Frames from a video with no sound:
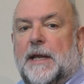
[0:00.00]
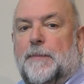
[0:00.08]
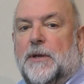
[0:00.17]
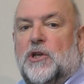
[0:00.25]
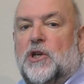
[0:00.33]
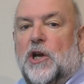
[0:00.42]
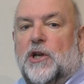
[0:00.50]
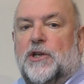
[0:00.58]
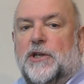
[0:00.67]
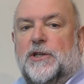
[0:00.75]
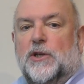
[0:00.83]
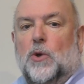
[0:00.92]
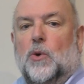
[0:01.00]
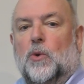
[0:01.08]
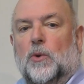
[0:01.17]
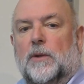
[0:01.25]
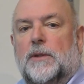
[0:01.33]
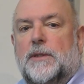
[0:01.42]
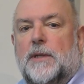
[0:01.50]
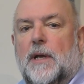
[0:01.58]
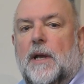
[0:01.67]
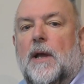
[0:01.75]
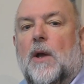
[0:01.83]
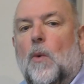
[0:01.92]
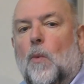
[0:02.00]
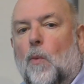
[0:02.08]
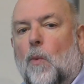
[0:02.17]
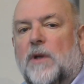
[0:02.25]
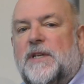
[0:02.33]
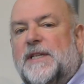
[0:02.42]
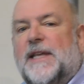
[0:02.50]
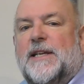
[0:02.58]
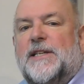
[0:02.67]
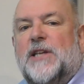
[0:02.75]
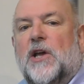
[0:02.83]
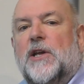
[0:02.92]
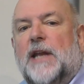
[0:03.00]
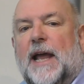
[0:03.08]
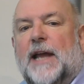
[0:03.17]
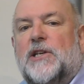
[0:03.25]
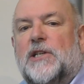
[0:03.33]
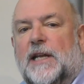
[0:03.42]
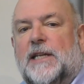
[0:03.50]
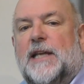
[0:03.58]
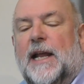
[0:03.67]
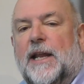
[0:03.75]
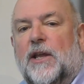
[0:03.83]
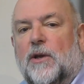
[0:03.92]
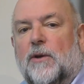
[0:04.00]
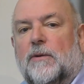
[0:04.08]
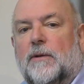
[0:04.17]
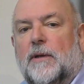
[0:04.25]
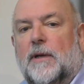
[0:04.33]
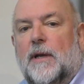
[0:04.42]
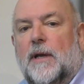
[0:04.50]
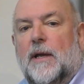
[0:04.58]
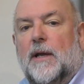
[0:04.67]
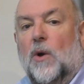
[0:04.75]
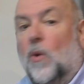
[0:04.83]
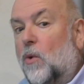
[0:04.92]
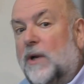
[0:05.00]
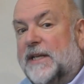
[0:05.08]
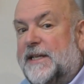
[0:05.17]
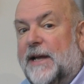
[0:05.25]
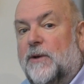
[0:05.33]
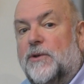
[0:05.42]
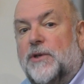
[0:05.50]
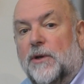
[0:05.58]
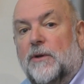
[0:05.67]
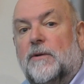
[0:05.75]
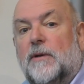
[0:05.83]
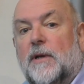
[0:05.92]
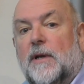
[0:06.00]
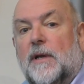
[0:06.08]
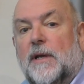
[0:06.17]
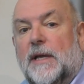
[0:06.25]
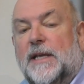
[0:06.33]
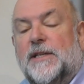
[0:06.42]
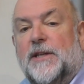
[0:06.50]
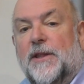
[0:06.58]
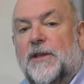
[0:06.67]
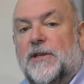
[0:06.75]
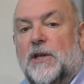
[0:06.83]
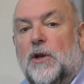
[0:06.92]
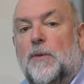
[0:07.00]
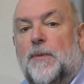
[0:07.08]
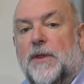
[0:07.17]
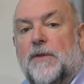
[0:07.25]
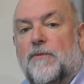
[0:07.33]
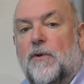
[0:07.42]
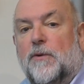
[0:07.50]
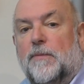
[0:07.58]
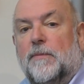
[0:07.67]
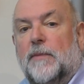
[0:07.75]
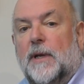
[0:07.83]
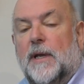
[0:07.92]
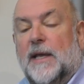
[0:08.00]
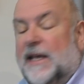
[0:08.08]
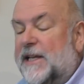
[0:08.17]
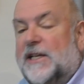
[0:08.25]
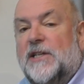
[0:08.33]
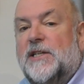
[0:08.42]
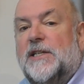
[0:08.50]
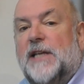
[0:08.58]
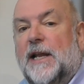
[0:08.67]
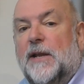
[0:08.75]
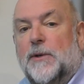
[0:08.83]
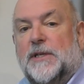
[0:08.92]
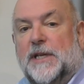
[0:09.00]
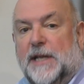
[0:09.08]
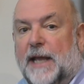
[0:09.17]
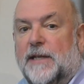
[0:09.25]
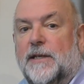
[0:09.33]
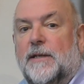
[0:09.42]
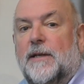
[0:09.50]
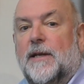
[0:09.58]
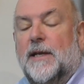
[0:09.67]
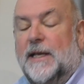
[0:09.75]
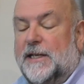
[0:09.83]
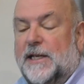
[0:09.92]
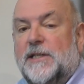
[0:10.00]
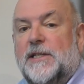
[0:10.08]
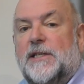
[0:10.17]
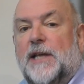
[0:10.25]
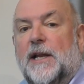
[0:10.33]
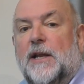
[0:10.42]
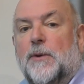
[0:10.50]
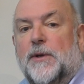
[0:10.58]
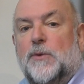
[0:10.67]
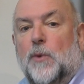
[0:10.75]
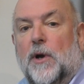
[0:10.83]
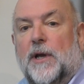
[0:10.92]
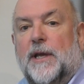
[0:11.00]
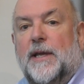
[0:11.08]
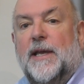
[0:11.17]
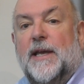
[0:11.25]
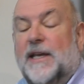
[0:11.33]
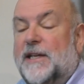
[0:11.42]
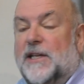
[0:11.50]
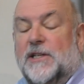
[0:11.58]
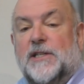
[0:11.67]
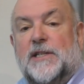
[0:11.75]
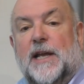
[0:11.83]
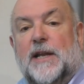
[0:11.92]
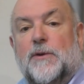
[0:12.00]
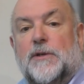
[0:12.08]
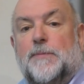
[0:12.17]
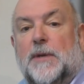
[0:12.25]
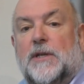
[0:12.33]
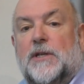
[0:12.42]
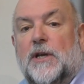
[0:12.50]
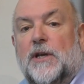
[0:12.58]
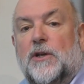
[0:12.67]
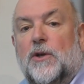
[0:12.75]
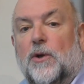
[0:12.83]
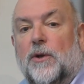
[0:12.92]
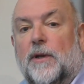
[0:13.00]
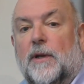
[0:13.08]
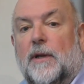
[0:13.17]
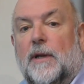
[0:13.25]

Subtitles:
up in churches and halls. What is that sign actually telling you? All it tells you is that there's a loop in the room. It doesn't tell you it's connected, it doesn't tell you it's working, it doesn't tell you it's been turned on.